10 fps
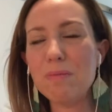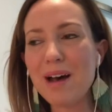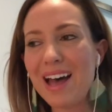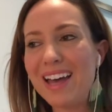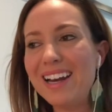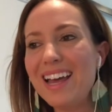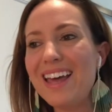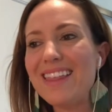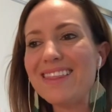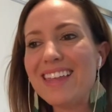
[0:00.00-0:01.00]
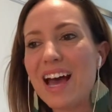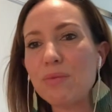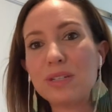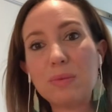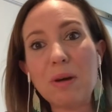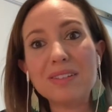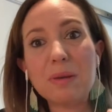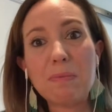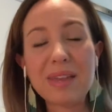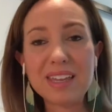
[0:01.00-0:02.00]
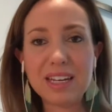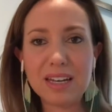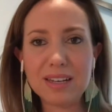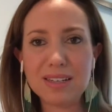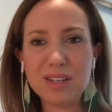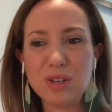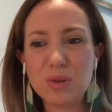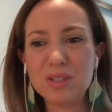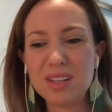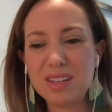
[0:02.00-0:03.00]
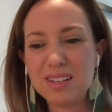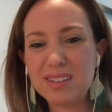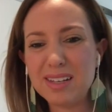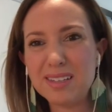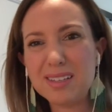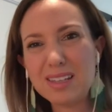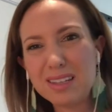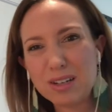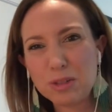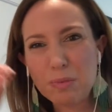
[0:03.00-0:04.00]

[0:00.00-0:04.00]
but that responsibility isn't used in this sense that there's